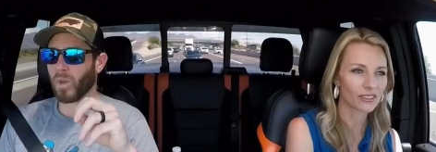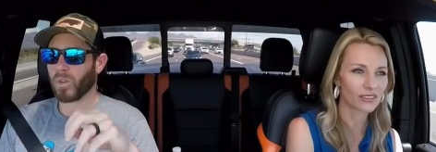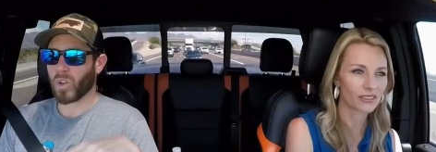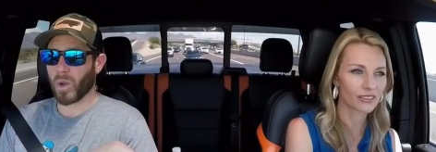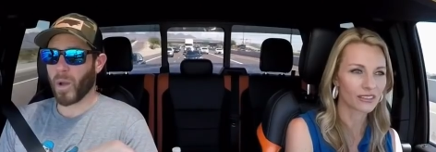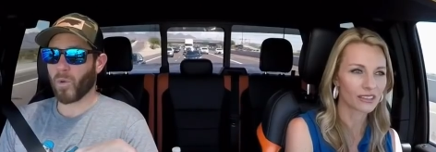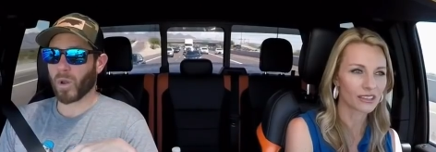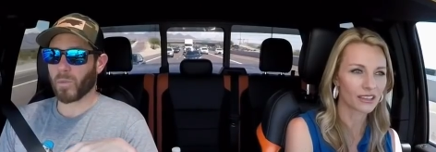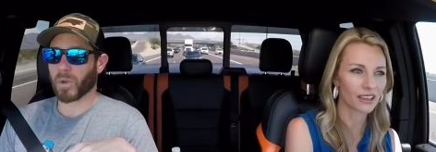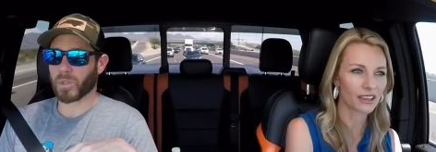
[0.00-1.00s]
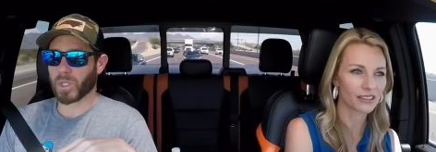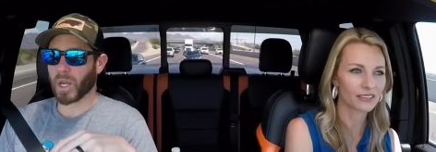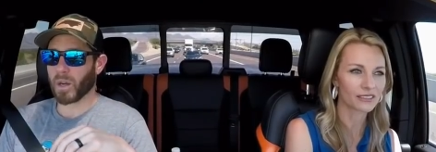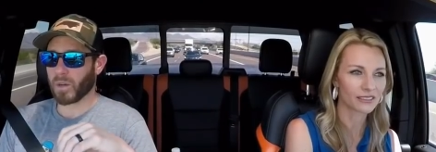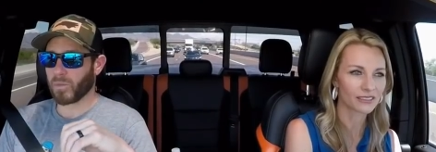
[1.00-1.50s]
Speaker 1: talk about one of the most
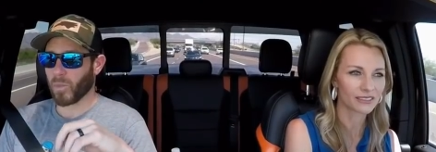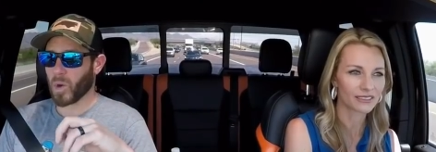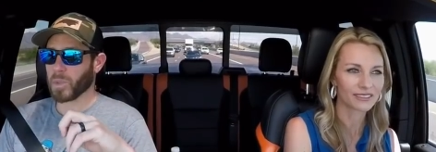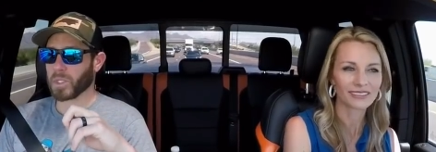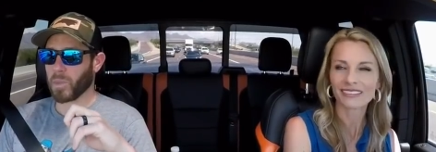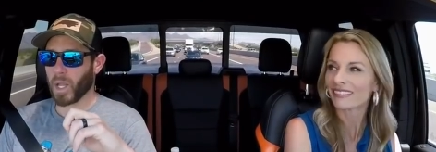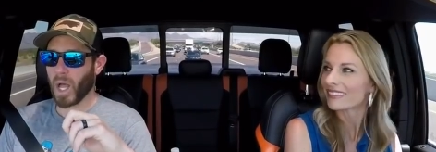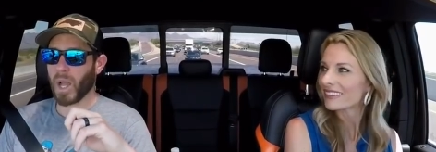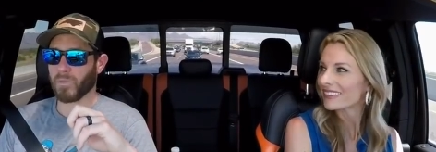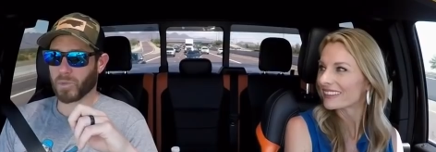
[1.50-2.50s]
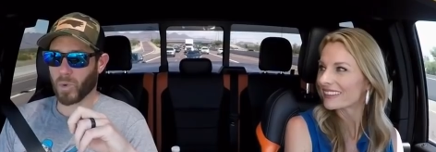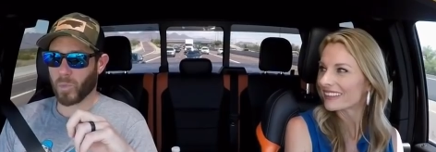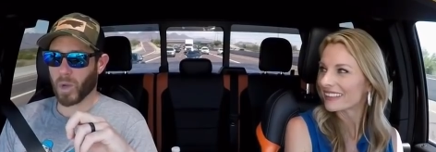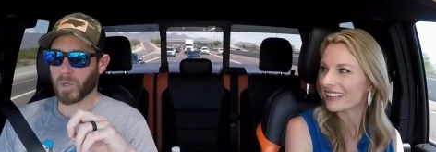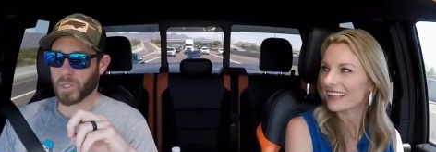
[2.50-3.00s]
scared moments of my life was
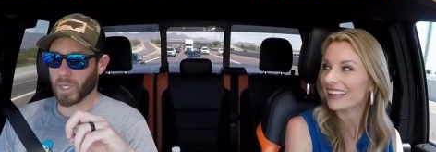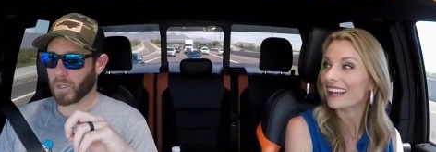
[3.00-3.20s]
proposing.